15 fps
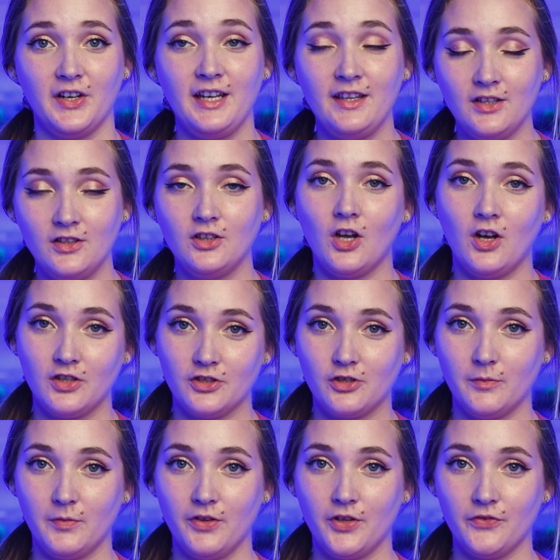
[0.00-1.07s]
in the long
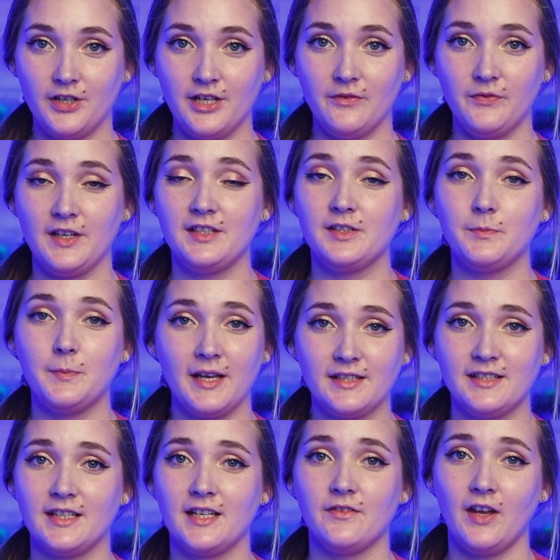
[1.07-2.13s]
term of the reef, it's
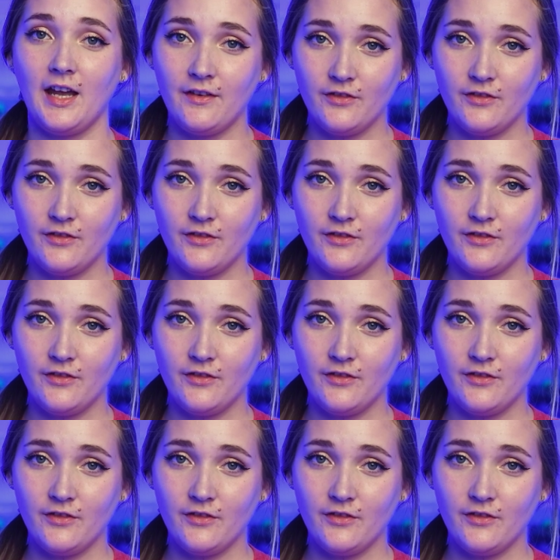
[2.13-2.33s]
best to give